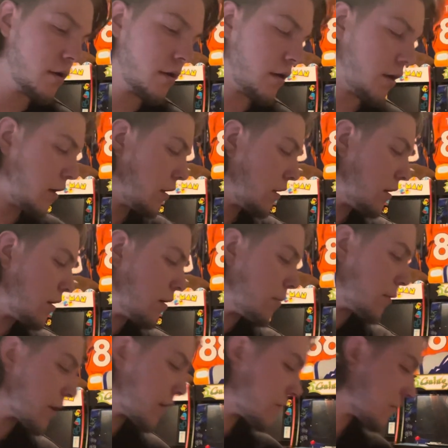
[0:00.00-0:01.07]
um,
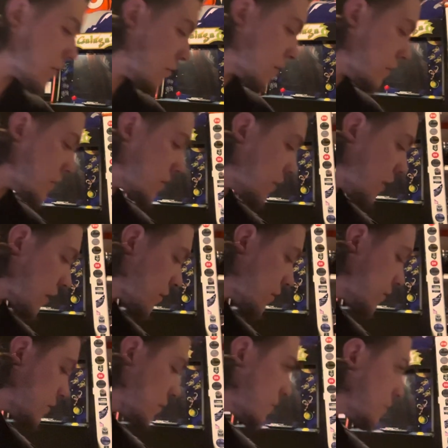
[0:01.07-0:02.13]
I guess we'll go with these next